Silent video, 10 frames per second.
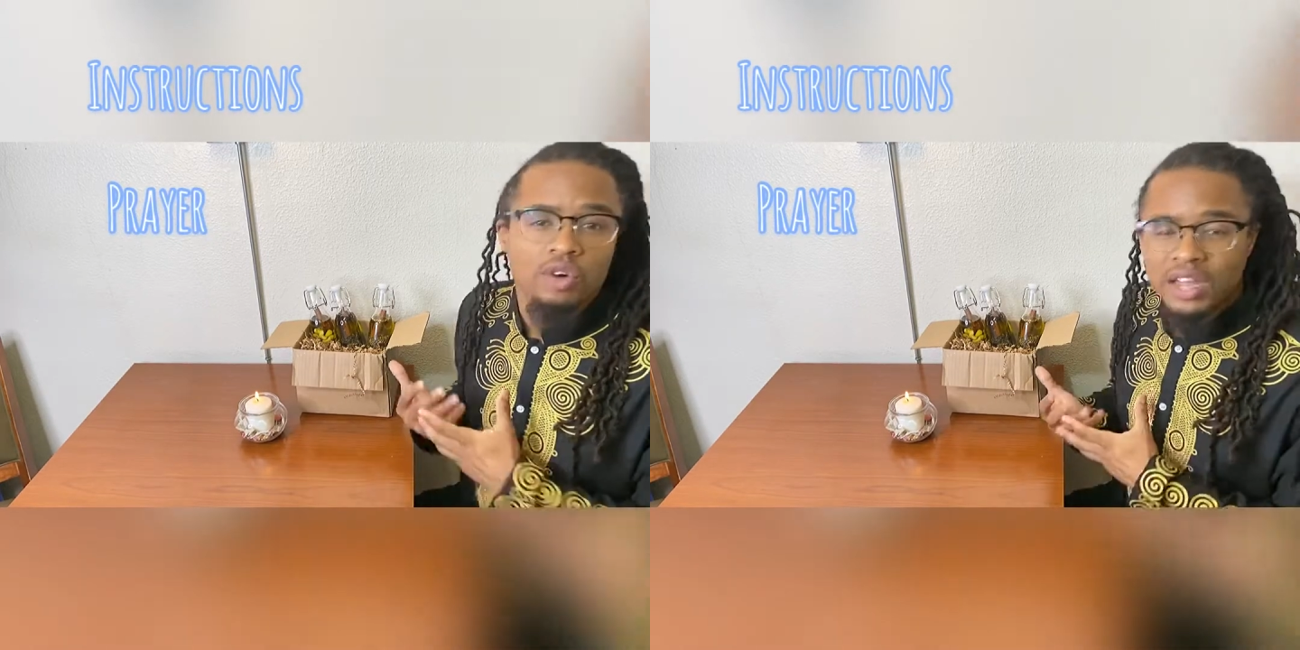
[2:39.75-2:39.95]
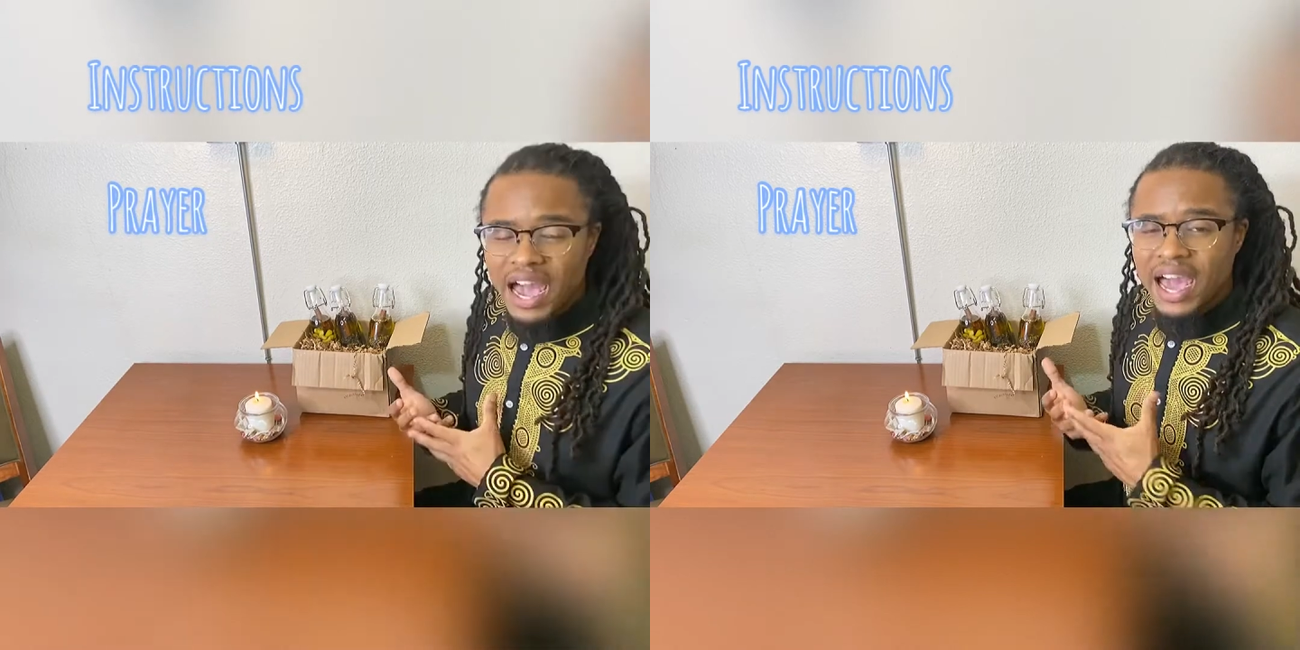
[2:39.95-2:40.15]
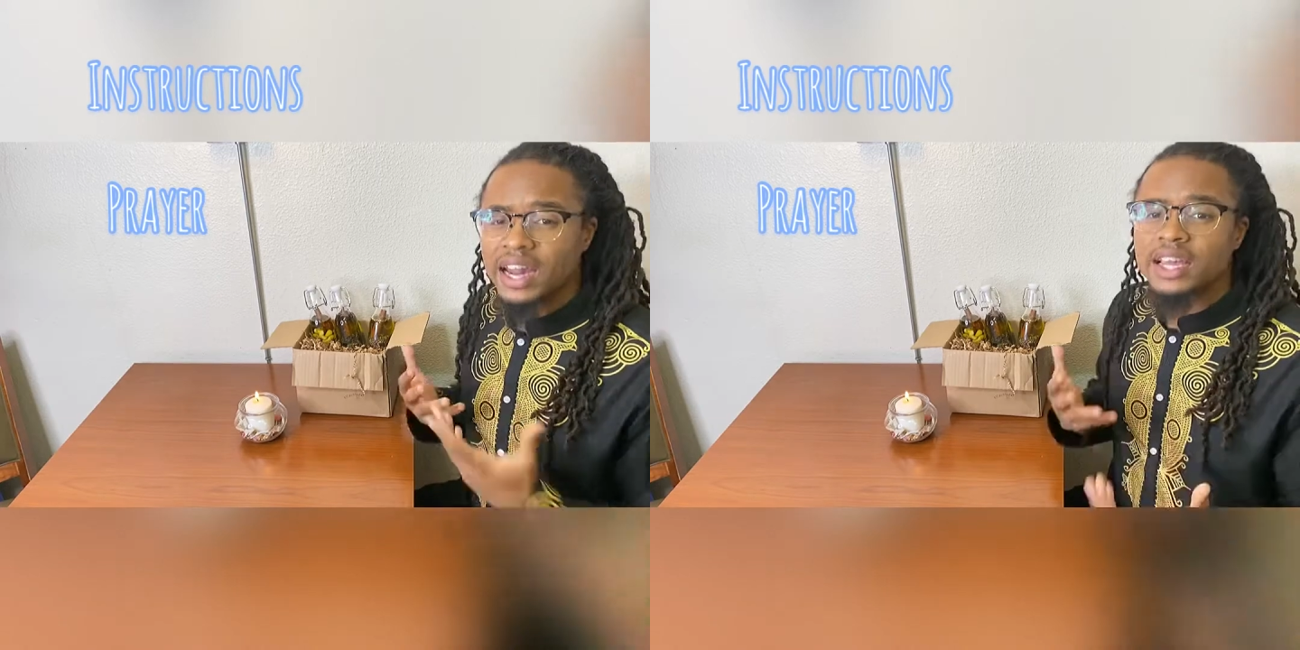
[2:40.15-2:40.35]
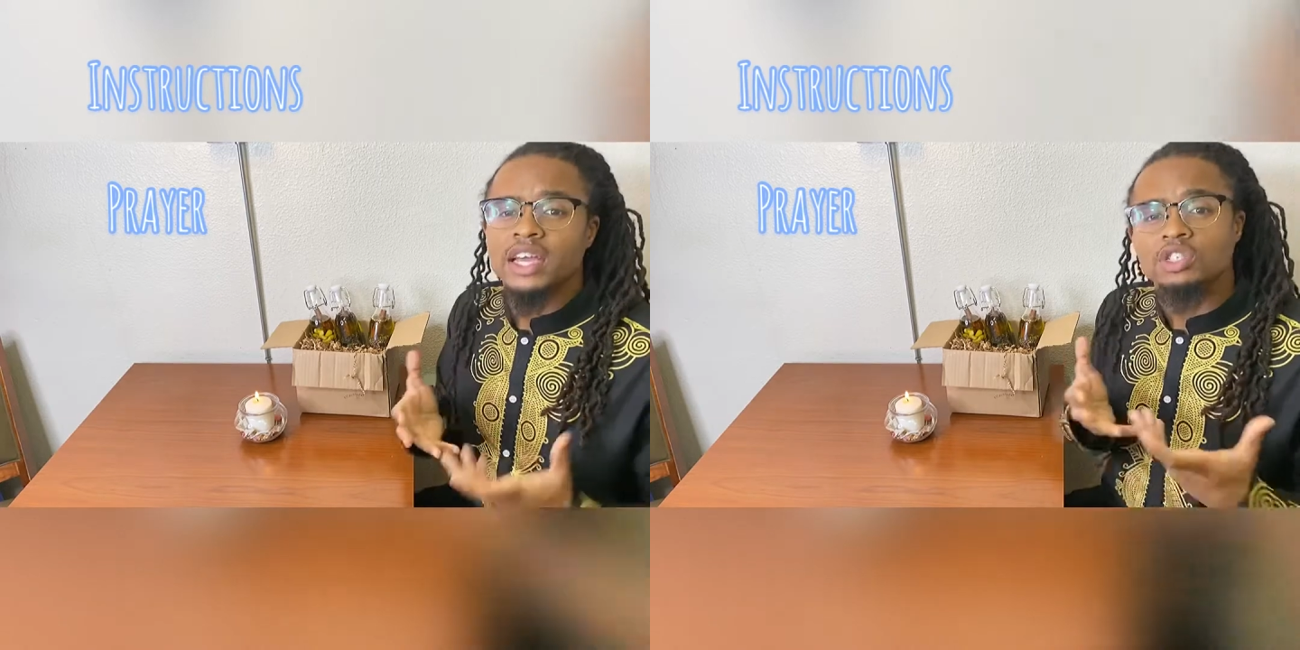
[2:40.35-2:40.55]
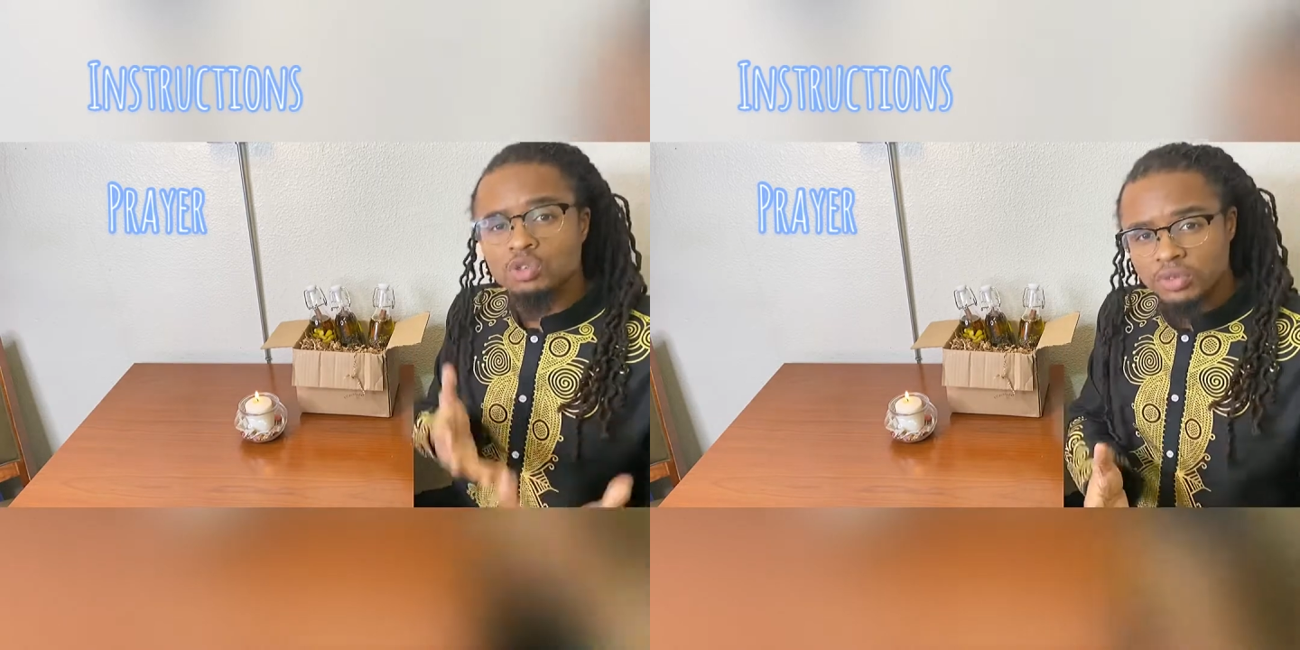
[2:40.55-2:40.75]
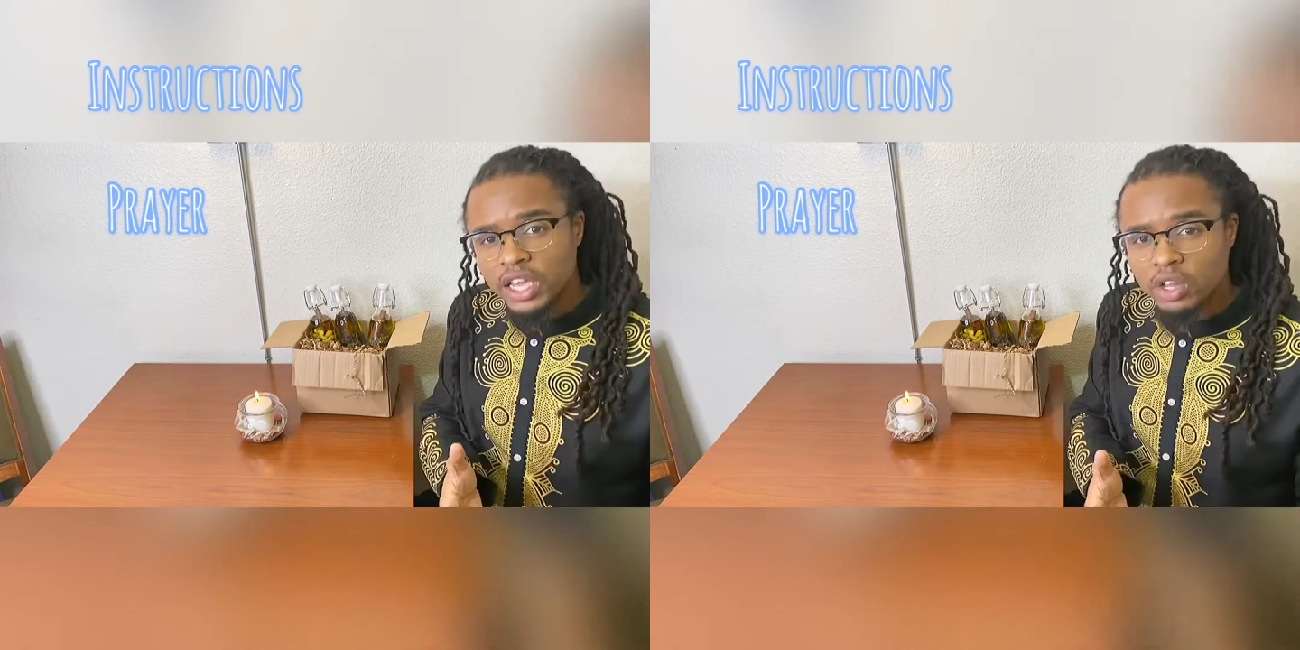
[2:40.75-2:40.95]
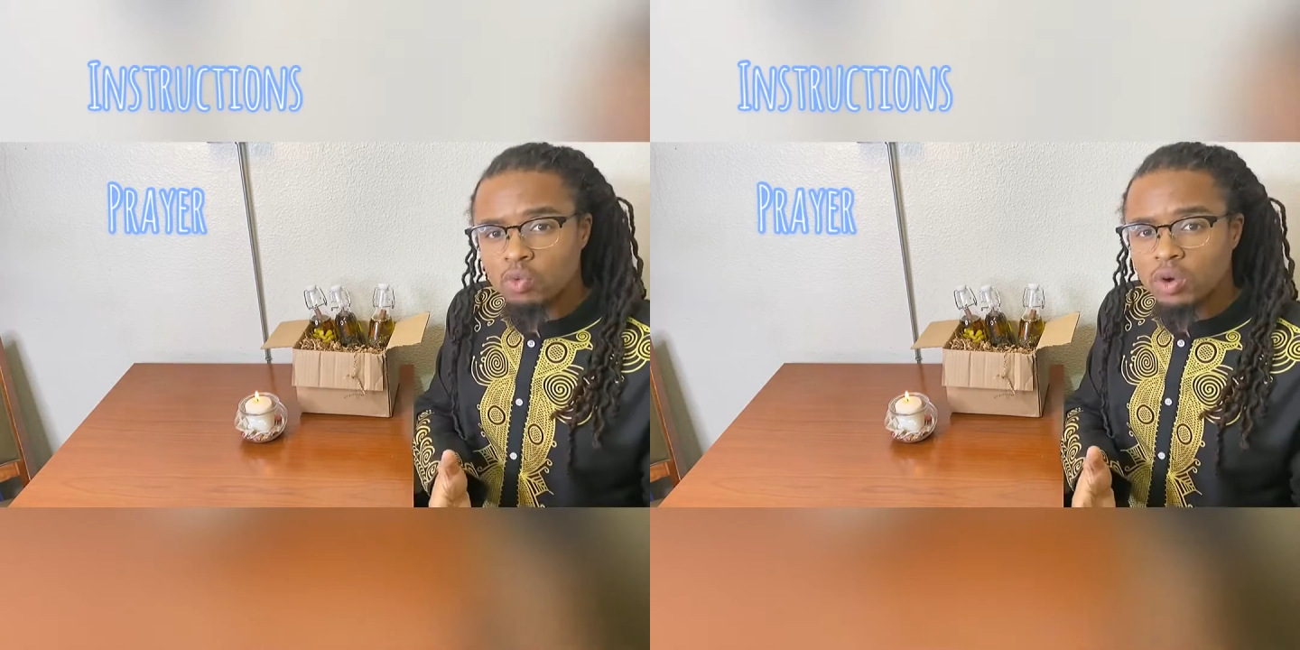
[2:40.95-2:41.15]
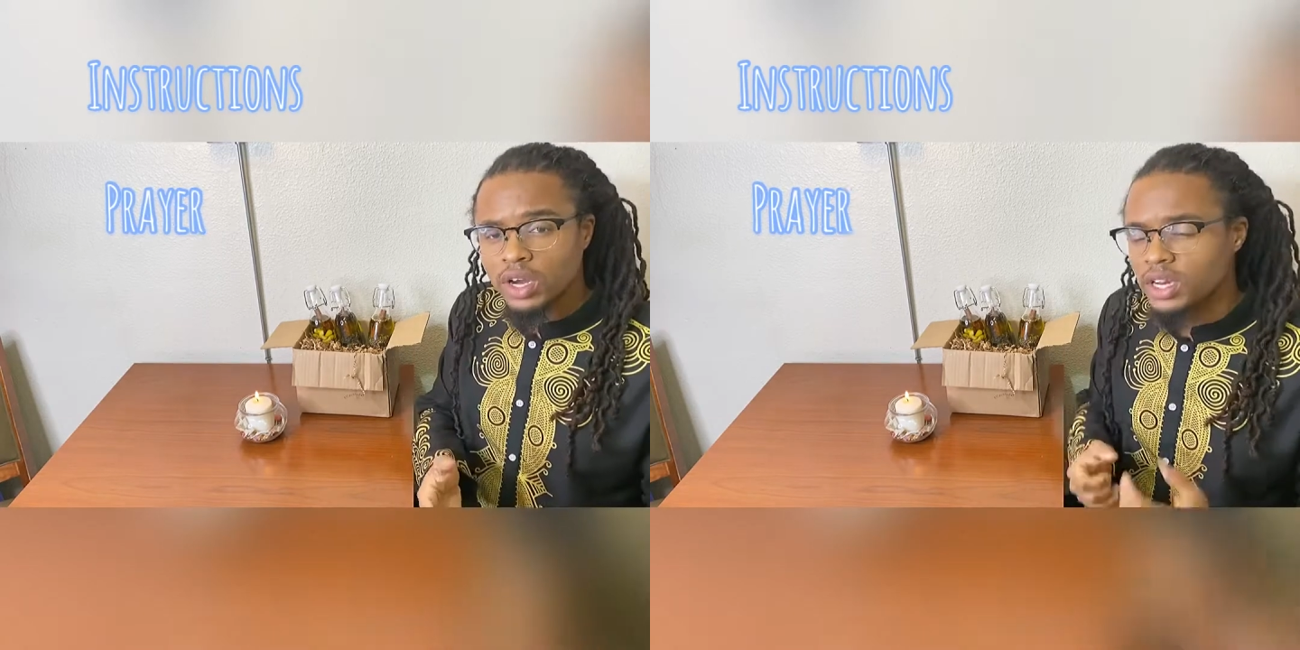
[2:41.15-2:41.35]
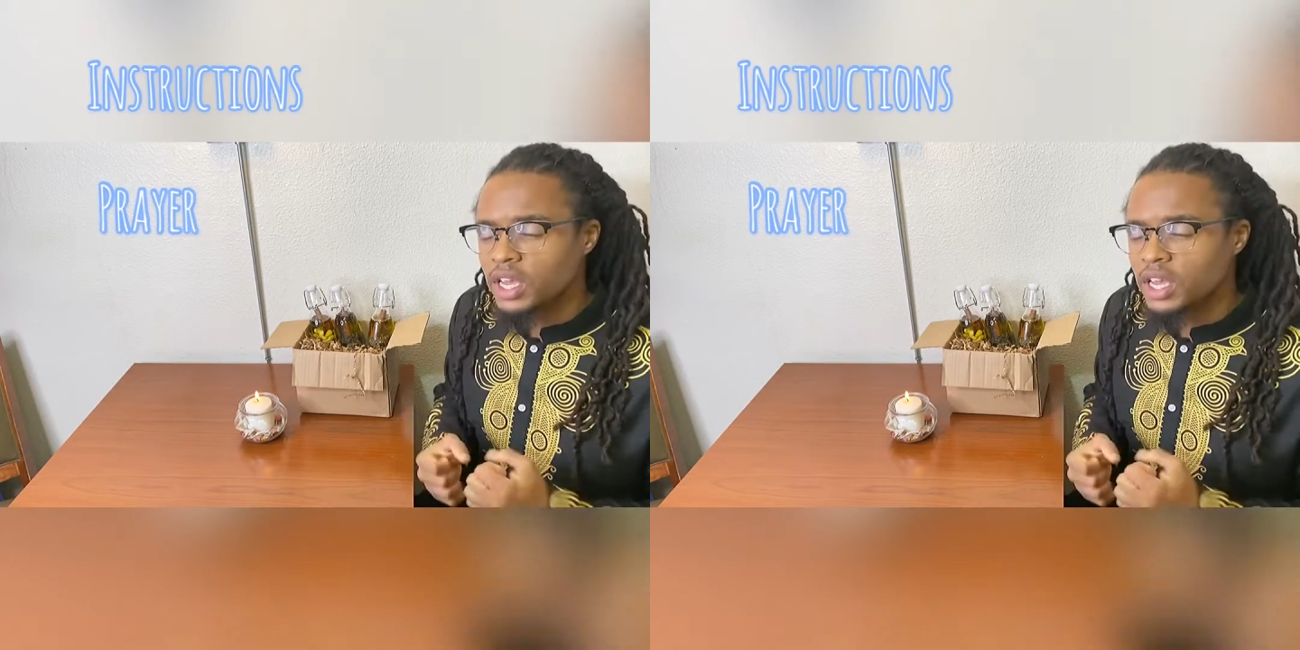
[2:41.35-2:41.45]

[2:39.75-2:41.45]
guide in case you need one